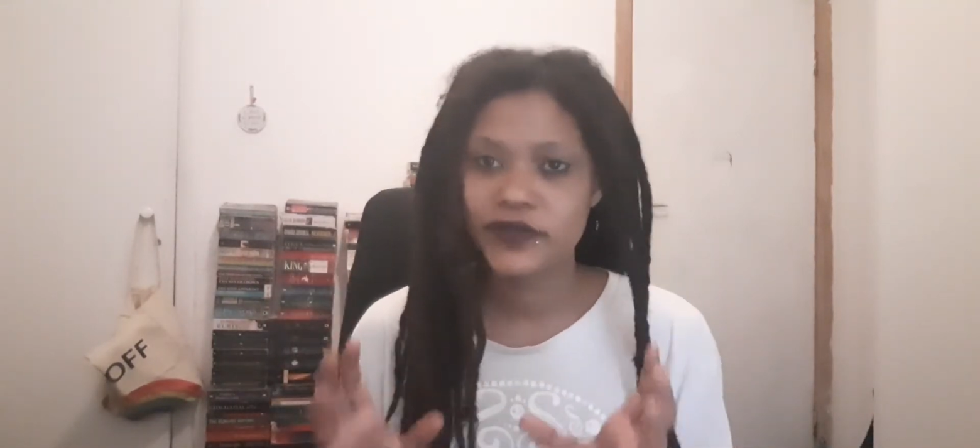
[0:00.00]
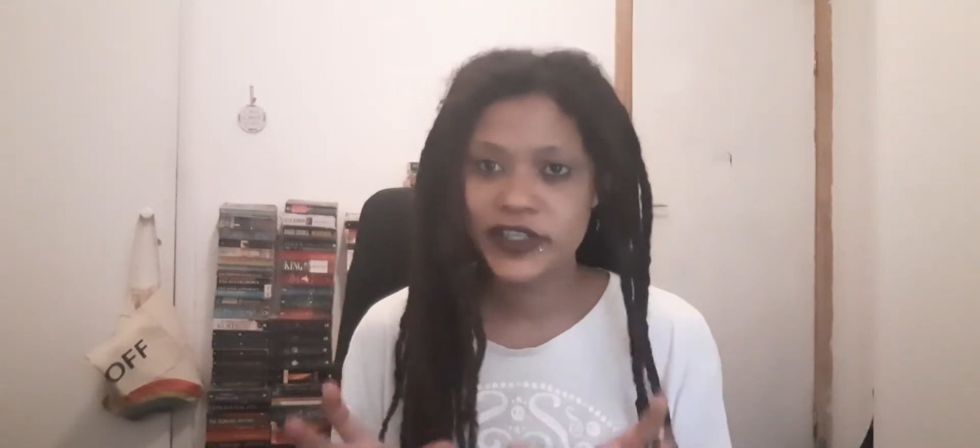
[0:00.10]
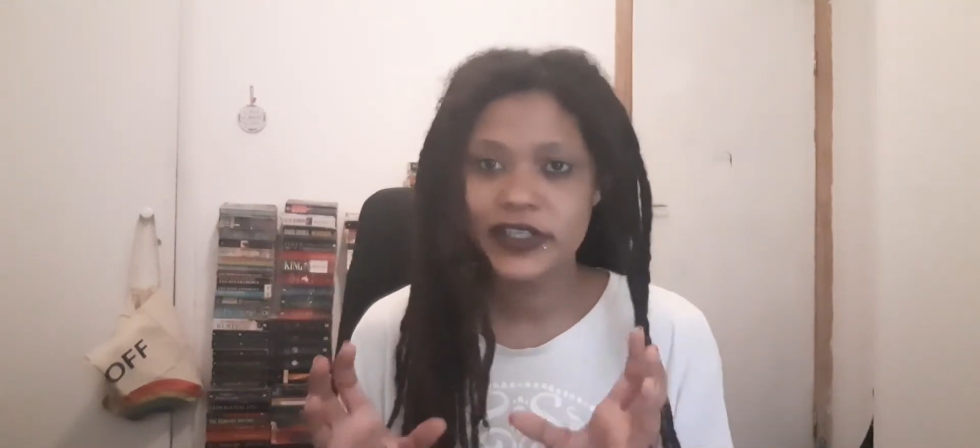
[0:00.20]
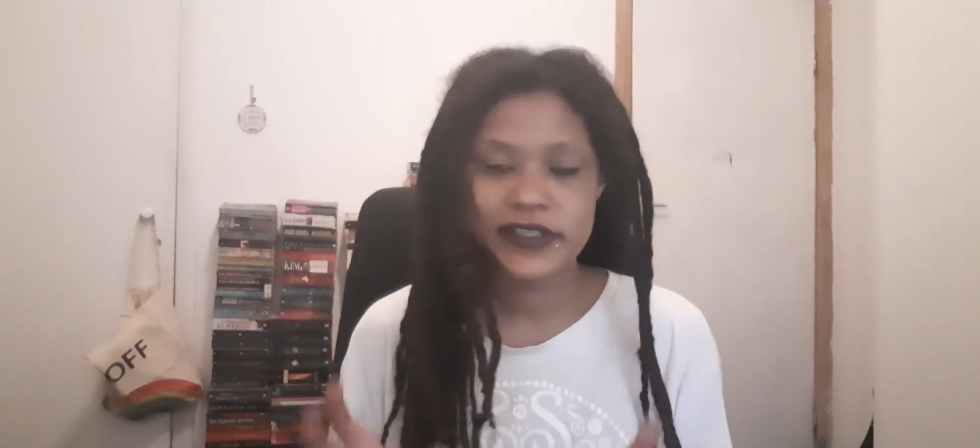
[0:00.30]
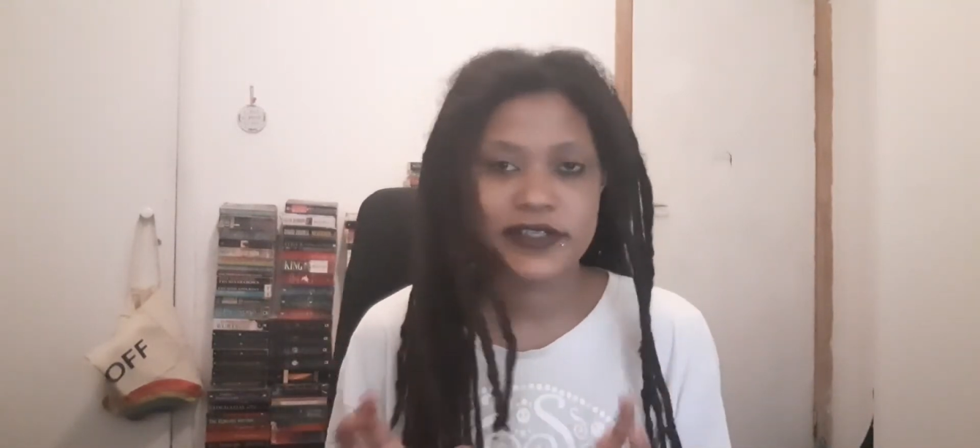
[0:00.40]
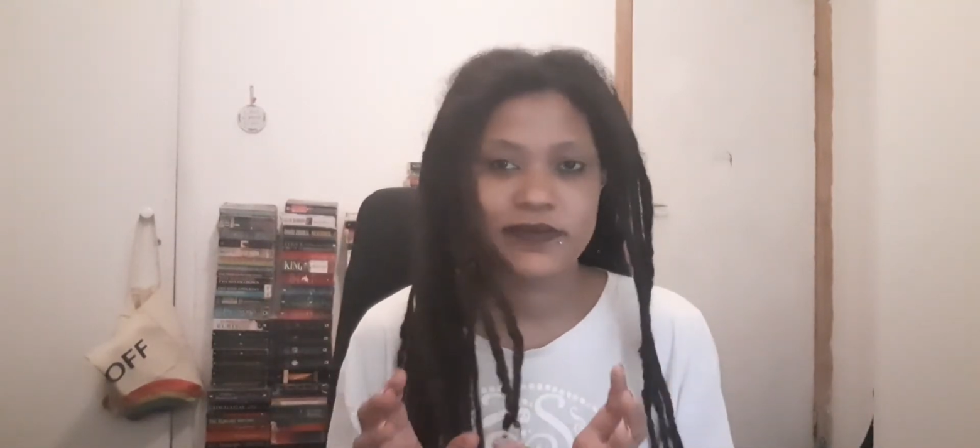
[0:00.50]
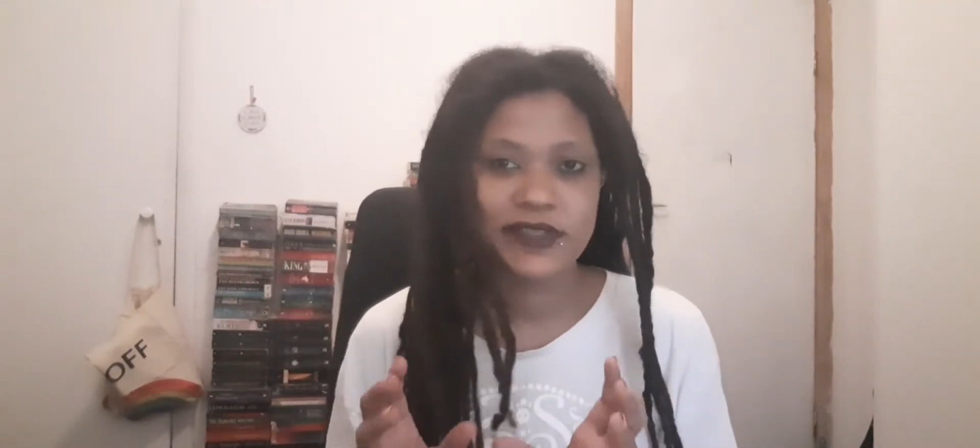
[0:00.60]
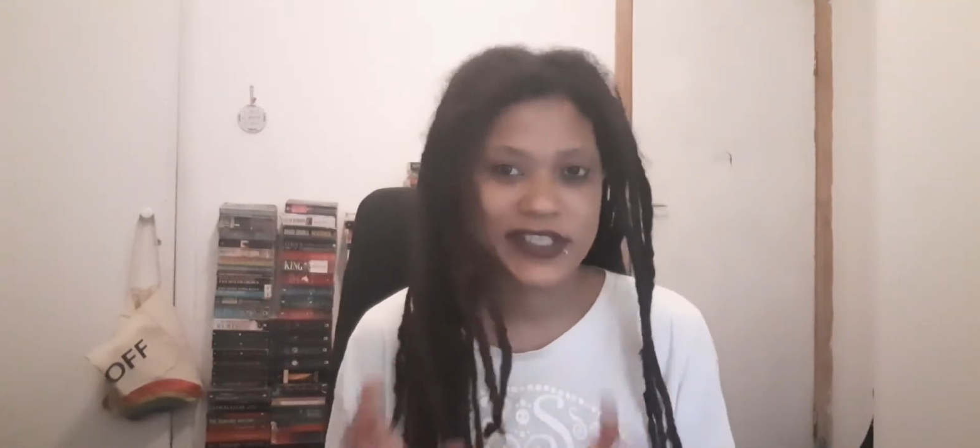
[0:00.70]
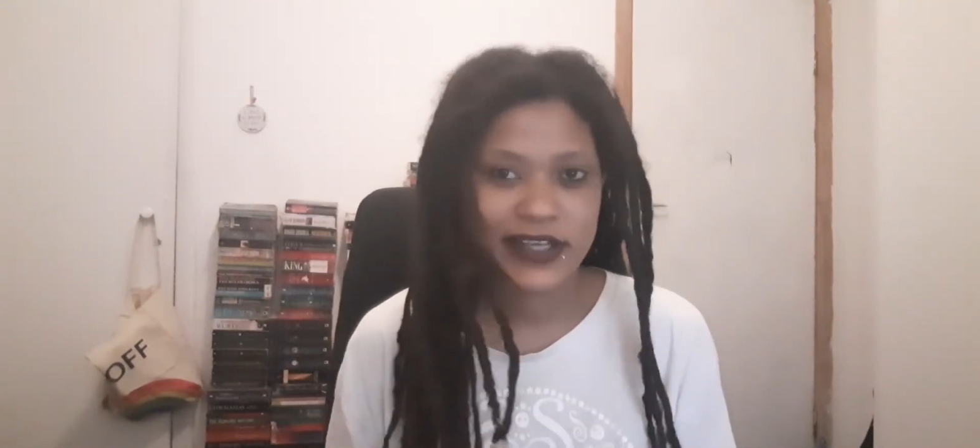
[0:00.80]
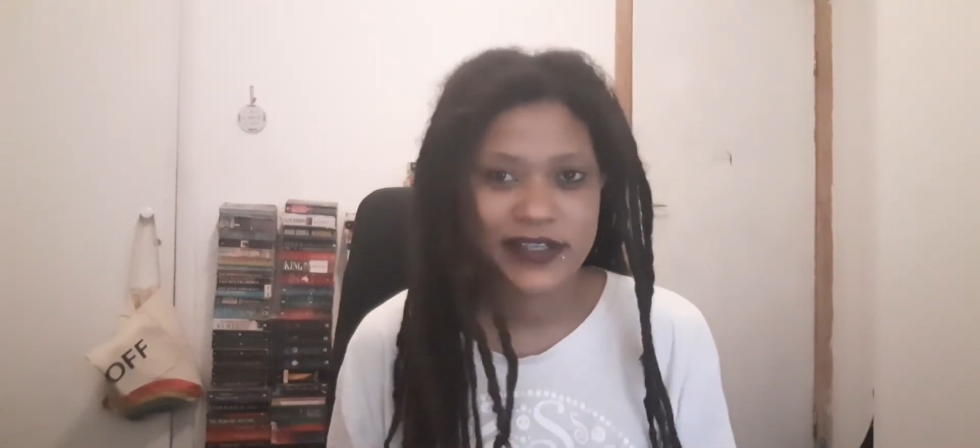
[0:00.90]
realism
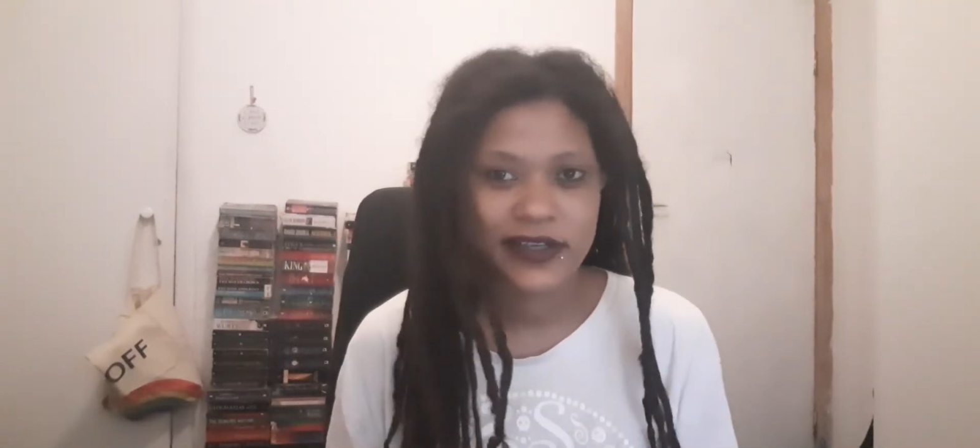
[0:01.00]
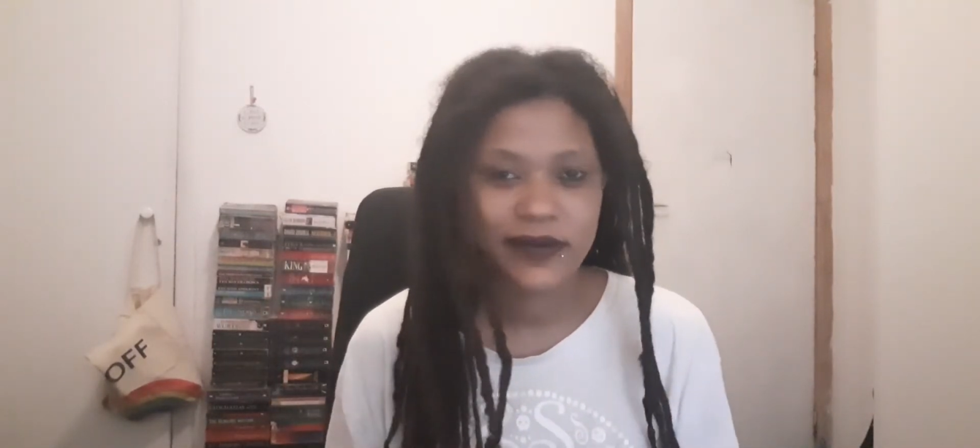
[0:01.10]
setting.